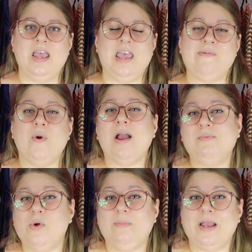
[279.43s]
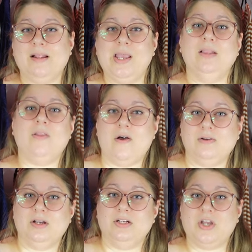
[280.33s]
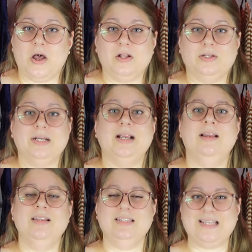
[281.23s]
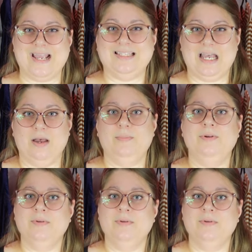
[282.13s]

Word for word: If you are more belly, longer, taller, size up.